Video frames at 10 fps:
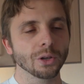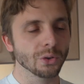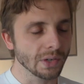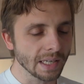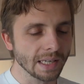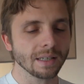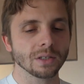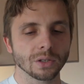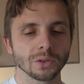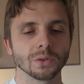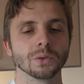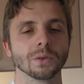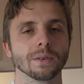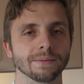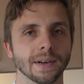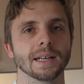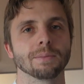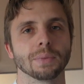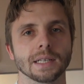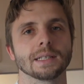You need to find a
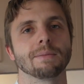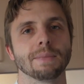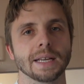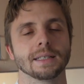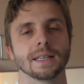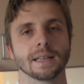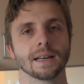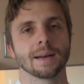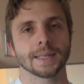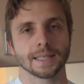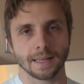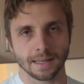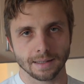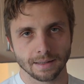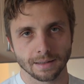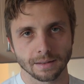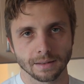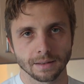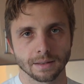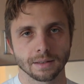place that makes economic sense.
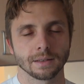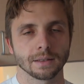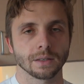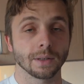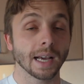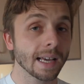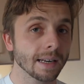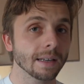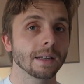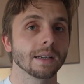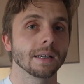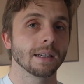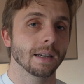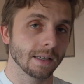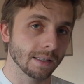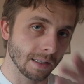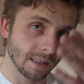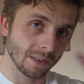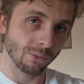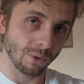So that is in
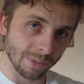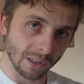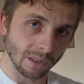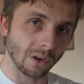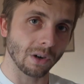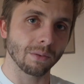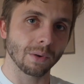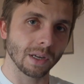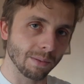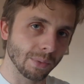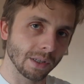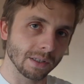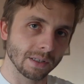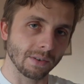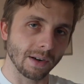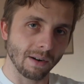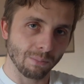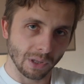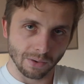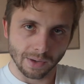this formula card we're going to put in the screen right
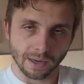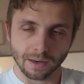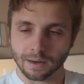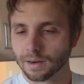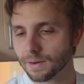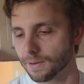below here.